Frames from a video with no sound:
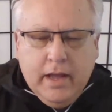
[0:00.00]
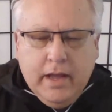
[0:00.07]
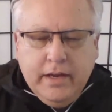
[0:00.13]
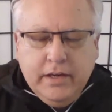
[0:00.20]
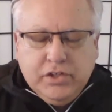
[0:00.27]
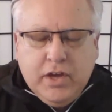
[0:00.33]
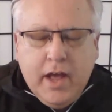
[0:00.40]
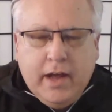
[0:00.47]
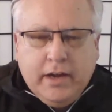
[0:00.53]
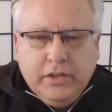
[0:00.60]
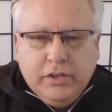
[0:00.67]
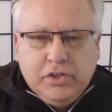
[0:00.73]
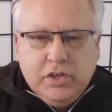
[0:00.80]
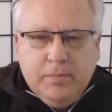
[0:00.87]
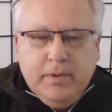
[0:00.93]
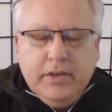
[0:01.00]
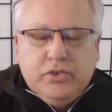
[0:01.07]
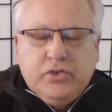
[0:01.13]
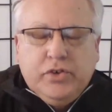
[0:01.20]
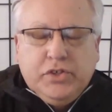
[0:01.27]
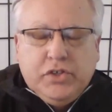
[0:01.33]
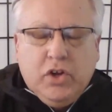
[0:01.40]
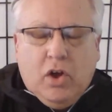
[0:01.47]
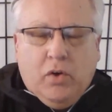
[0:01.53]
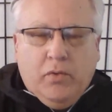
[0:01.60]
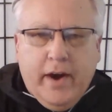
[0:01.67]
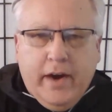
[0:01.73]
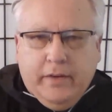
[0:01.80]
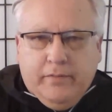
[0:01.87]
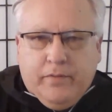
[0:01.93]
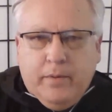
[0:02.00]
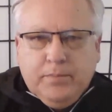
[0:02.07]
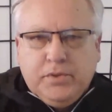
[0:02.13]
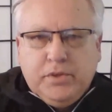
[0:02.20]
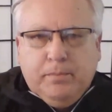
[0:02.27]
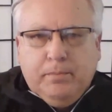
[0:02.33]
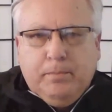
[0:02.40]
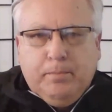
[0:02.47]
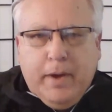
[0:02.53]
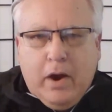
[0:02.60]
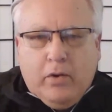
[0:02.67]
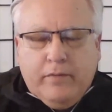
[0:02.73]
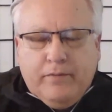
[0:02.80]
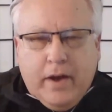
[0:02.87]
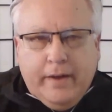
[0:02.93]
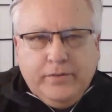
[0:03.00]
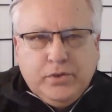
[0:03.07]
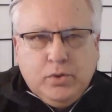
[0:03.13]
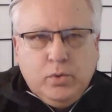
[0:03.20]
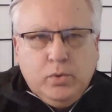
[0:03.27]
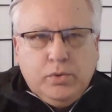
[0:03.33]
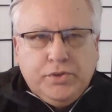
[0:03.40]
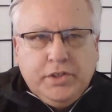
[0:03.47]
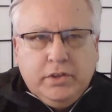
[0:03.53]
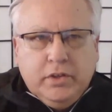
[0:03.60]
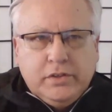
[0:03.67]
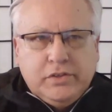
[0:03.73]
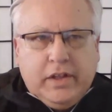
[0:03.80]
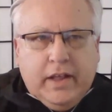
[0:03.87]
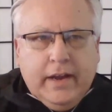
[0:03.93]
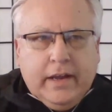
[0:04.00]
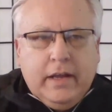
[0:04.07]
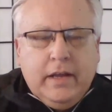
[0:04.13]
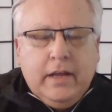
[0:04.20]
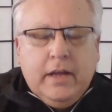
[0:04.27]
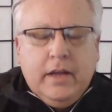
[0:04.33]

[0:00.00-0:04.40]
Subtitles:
He's gotten some interest already from some Power 5 schools, it looks like.